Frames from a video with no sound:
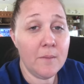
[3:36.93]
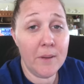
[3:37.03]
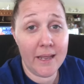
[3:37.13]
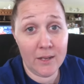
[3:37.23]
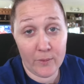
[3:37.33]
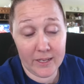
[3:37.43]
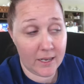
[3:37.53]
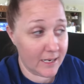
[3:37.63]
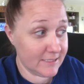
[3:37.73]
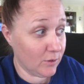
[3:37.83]
But anyway,
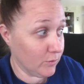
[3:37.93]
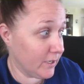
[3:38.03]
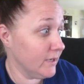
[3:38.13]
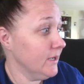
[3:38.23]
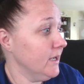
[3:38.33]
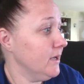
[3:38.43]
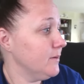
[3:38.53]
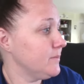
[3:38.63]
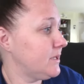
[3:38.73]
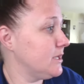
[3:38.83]
guys, hold on.
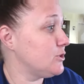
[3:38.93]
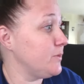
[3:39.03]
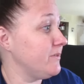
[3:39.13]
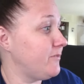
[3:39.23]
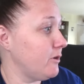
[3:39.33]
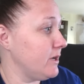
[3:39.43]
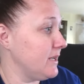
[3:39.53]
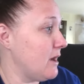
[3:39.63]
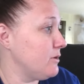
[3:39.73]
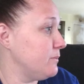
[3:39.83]
Kids are being very
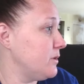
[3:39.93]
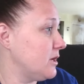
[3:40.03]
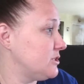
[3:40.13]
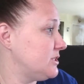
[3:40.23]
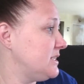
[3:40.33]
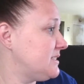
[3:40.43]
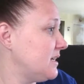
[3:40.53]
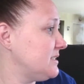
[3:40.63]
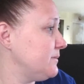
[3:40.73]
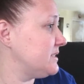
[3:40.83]
loud and obnoxious. He's
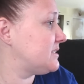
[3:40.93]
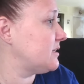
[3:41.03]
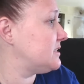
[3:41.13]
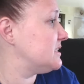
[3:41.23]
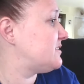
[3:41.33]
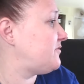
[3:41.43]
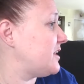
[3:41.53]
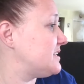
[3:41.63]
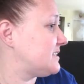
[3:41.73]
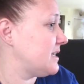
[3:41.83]
got something stuck to his
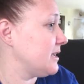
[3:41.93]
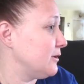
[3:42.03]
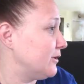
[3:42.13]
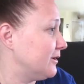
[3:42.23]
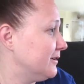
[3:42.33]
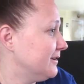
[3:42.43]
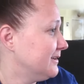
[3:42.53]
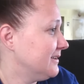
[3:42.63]
face, Taylor.